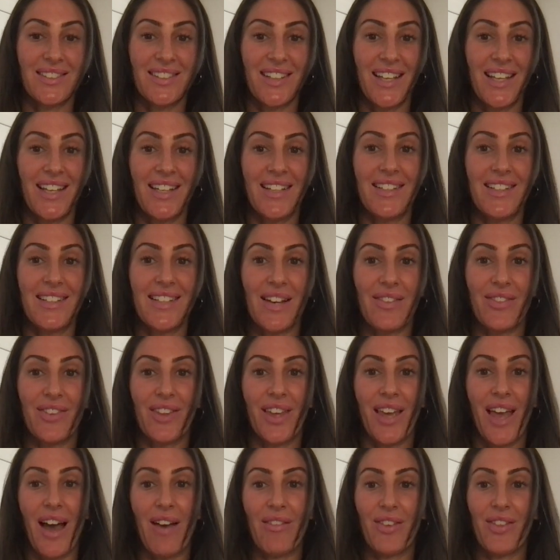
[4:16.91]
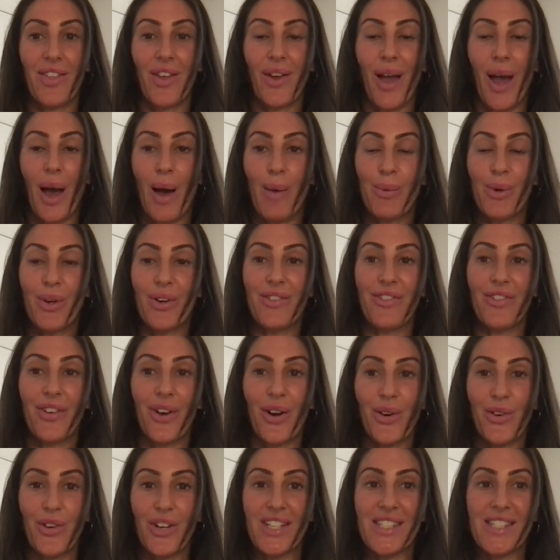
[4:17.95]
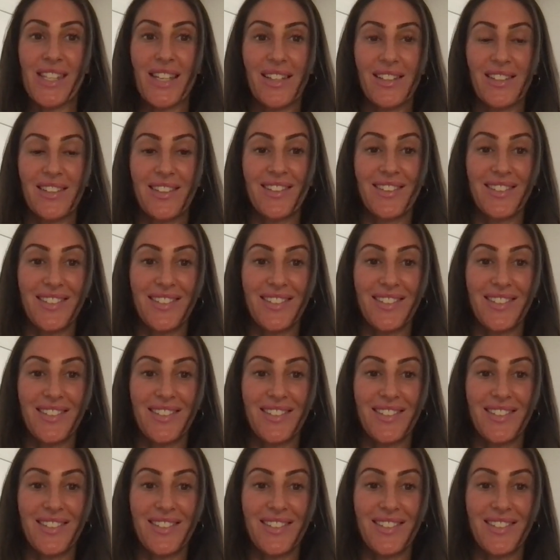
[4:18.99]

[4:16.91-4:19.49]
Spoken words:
it definitely everything happened for a reason.